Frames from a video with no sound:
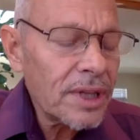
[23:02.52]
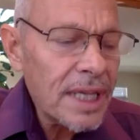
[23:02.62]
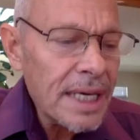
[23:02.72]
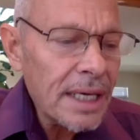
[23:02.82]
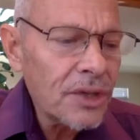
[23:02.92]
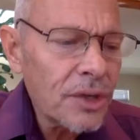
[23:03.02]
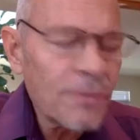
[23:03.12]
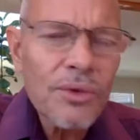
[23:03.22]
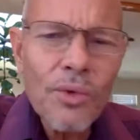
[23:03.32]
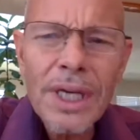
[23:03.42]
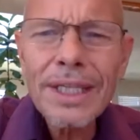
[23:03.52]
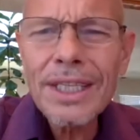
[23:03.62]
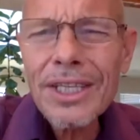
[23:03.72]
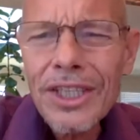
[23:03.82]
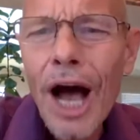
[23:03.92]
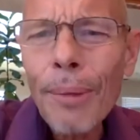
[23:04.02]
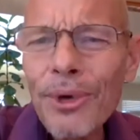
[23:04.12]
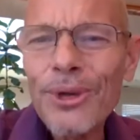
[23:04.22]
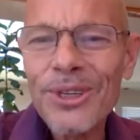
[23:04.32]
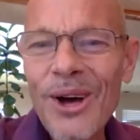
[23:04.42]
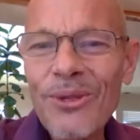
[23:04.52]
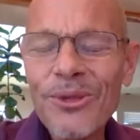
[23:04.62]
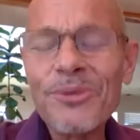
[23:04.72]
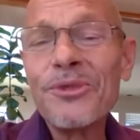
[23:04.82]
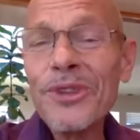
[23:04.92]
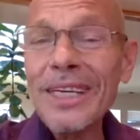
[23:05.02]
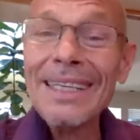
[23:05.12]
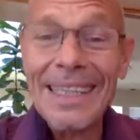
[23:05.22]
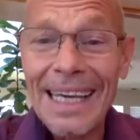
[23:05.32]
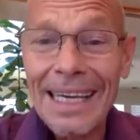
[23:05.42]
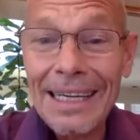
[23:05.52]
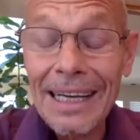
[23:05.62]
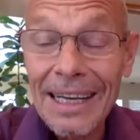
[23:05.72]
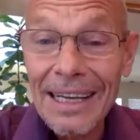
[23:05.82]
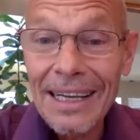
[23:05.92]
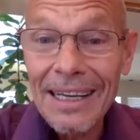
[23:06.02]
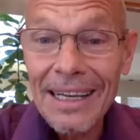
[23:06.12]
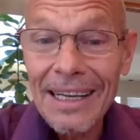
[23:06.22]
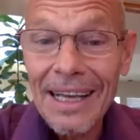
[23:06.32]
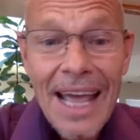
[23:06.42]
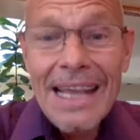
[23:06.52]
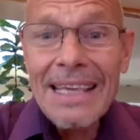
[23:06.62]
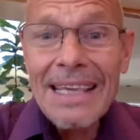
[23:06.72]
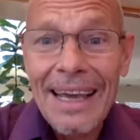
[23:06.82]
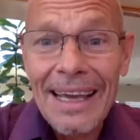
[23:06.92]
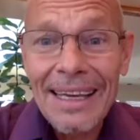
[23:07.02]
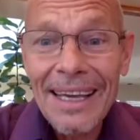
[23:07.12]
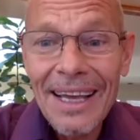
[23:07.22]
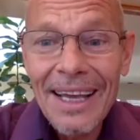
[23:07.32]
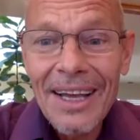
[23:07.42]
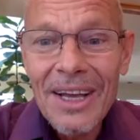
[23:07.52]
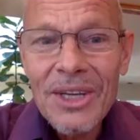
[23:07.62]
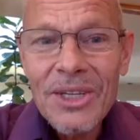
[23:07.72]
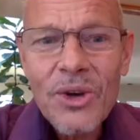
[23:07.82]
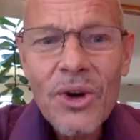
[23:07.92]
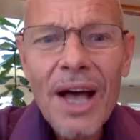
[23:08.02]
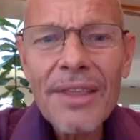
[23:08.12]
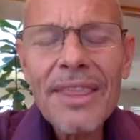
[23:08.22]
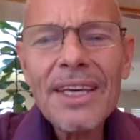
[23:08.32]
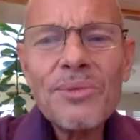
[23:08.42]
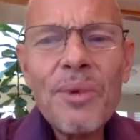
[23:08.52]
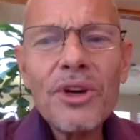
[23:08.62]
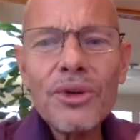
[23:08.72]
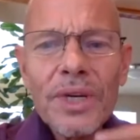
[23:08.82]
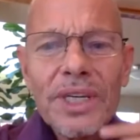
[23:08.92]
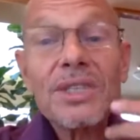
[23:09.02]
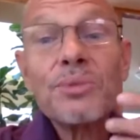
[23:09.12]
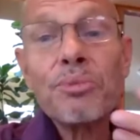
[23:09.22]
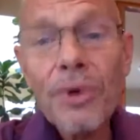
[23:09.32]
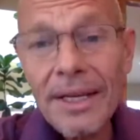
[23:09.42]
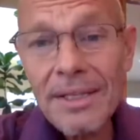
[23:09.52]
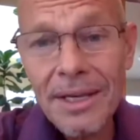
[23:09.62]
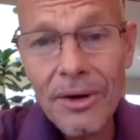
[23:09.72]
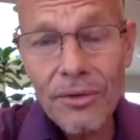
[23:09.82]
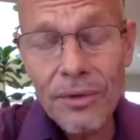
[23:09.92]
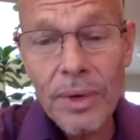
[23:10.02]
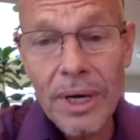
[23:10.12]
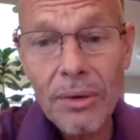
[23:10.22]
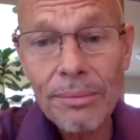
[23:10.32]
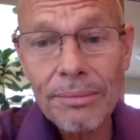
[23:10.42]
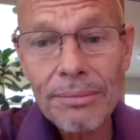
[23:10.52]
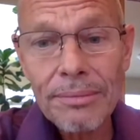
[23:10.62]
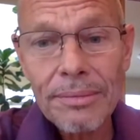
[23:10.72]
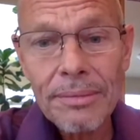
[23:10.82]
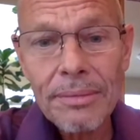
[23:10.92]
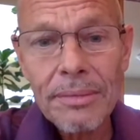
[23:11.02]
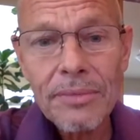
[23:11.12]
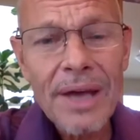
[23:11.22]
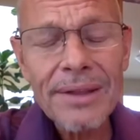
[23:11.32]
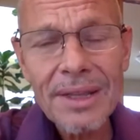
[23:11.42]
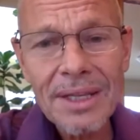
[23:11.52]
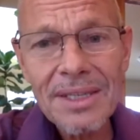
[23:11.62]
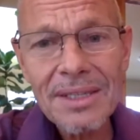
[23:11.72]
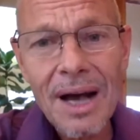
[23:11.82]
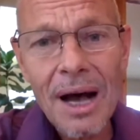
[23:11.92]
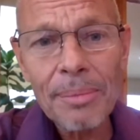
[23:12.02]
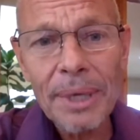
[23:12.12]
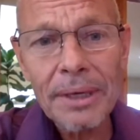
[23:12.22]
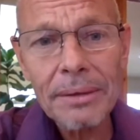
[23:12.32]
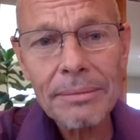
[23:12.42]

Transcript: think in terms of wanting to stop yourself from feeling anything. Yeah. So I think it's better to express the overwhelm mm-hmm. rather than stop it.